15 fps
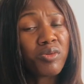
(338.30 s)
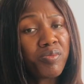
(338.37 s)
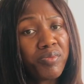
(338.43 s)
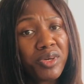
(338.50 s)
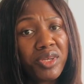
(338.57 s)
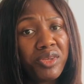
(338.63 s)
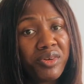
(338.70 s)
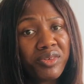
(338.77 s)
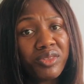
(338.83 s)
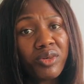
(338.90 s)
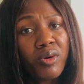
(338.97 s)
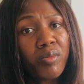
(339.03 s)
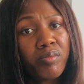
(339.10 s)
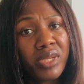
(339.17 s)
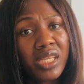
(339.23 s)
opinion
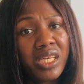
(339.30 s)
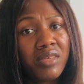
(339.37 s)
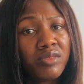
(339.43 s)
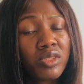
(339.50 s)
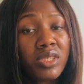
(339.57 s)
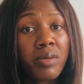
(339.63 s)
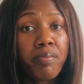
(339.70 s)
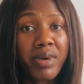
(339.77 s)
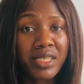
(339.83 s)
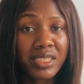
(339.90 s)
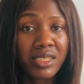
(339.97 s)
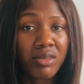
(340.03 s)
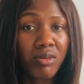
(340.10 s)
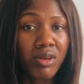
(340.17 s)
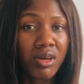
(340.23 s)
or beliefs on a
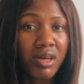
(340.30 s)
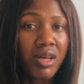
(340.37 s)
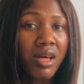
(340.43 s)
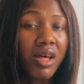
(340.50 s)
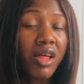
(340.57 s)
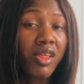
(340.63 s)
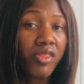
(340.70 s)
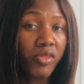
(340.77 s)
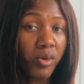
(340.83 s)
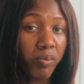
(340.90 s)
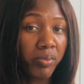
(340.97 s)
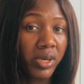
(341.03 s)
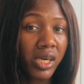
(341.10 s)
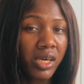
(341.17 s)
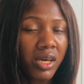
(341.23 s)
particular
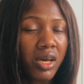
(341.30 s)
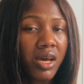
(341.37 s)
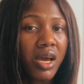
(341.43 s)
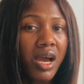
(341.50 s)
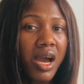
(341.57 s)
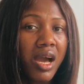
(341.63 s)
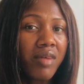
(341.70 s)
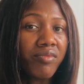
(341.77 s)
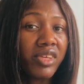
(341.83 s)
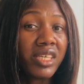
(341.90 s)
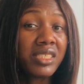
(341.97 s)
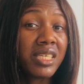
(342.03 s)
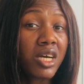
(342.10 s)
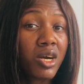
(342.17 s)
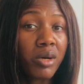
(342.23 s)
topic. And
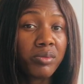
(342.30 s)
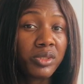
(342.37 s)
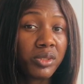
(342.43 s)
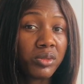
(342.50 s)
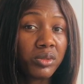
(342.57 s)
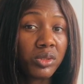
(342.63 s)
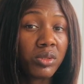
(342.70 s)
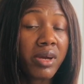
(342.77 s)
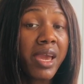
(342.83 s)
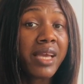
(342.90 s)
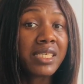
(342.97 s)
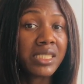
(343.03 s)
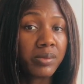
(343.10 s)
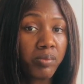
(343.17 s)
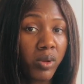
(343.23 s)
it helps you to
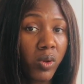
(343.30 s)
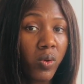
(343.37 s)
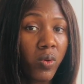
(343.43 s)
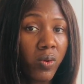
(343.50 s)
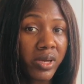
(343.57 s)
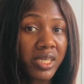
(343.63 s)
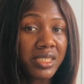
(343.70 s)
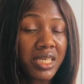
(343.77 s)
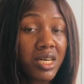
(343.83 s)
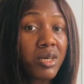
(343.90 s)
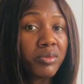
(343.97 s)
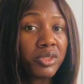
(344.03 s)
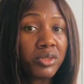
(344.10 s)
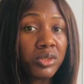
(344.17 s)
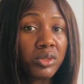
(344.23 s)
explore, it
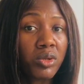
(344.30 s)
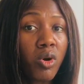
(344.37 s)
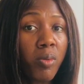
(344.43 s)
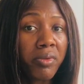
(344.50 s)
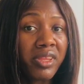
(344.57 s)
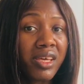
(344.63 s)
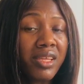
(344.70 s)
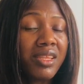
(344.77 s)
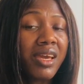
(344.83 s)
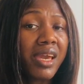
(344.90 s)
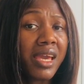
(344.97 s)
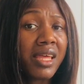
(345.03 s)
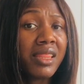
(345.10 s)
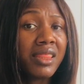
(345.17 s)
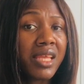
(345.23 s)
helps you to obtain
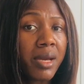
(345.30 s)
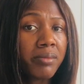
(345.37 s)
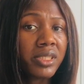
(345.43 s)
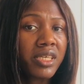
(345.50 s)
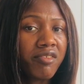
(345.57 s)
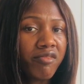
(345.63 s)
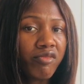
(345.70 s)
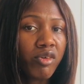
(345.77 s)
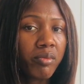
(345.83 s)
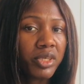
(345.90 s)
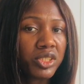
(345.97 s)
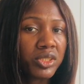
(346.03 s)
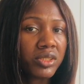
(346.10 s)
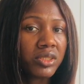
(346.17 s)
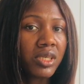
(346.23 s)
in depth
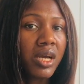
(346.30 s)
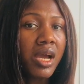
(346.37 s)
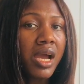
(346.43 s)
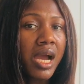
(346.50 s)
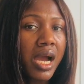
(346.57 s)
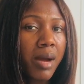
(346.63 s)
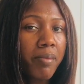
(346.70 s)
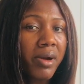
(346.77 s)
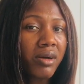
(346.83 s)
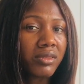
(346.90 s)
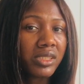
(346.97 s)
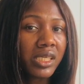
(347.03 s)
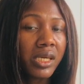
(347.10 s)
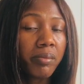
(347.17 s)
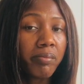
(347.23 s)
information about
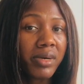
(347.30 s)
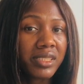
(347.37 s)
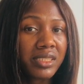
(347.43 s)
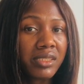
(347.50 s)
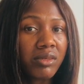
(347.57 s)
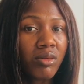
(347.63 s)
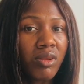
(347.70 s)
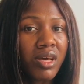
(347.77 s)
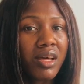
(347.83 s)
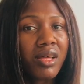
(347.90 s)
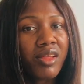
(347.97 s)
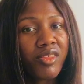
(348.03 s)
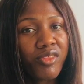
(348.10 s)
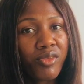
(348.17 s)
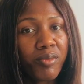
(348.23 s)
a particular
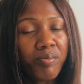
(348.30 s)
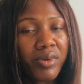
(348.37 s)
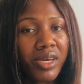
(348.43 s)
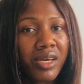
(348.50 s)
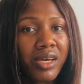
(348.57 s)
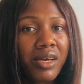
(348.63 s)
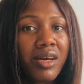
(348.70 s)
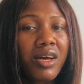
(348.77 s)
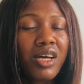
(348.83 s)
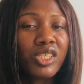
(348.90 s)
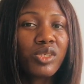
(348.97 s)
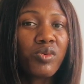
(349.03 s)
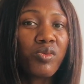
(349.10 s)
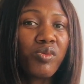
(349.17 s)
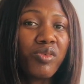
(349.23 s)
topic.
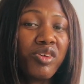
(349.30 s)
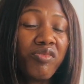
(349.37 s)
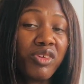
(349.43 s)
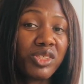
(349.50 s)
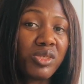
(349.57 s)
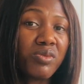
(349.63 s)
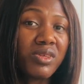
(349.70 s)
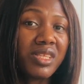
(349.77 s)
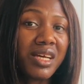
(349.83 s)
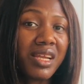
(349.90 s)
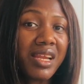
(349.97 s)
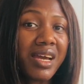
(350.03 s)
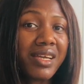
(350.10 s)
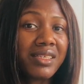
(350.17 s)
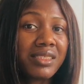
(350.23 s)
So if you're someone that
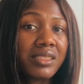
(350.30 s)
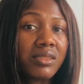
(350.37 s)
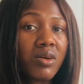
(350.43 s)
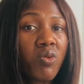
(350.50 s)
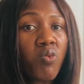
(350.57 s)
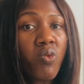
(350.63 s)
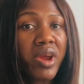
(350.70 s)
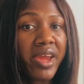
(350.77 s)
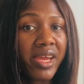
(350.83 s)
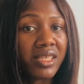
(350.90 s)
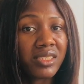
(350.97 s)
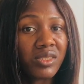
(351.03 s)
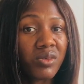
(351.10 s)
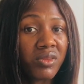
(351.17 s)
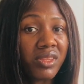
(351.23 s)
likes
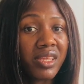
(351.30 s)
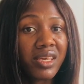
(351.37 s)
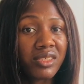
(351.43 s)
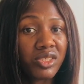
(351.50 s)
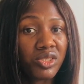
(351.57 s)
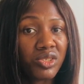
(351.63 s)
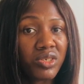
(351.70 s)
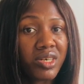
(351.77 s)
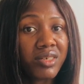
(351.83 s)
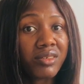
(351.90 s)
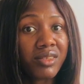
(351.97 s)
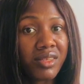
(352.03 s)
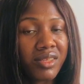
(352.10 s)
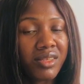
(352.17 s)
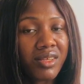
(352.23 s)
weight or
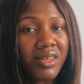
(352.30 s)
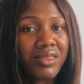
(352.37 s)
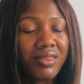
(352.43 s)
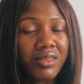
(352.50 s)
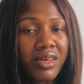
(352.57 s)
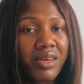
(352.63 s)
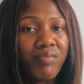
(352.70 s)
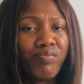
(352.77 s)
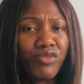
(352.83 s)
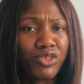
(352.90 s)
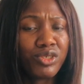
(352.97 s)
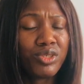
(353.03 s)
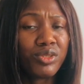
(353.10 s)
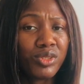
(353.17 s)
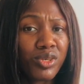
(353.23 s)
textural data, then you
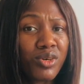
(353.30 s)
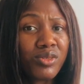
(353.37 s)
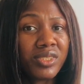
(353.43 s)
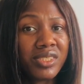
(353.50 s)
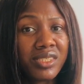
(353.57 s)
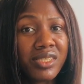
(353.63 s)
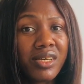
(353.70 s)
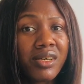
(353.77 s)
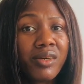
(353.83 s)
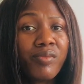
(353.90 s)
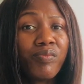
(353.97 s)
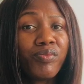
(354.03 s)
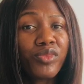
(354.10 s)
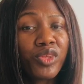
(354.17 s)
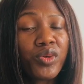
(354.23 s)
should consider
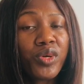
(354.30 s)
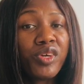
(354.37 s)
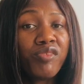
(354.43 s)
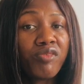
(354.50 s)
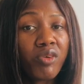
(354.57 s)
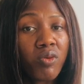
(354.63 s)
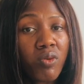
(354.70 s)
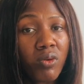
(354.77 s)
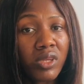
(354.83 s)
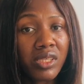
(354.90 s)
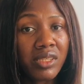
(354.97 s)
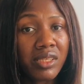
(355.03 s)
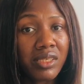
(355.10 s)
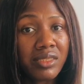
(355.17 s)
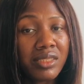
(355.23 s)
going for
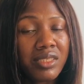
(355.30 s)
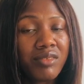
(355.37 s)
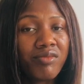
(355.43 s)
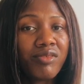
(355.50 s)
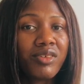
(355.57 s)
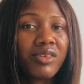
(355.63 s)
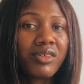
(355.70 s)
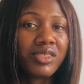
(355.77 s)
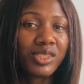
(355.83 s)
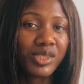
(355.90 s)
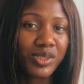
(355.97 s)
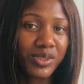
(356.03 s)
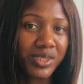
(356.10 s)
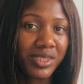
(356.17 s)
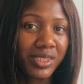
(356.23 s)
qualitative
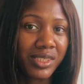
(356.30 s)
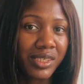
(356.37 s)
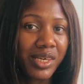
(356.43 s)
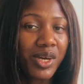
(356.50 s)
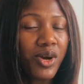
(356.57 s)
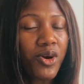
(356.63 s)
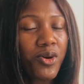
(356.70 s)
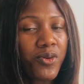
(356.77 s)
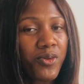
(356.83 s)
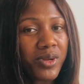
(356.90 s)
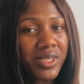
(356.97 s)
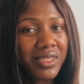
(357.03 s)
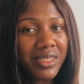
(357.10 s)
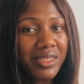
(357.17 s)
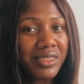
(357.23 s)
study or
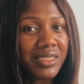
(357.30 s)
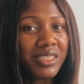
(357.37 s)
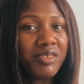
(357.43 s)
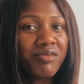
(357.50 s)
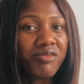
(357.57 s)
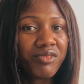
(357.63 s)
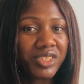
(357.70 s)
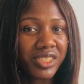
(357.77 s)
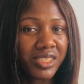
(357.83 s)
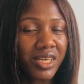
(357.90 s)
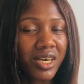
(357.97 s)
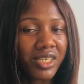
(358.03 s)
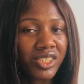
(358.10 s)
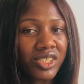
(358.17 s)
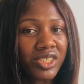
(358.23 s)
qualitative
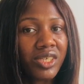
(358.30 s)
research.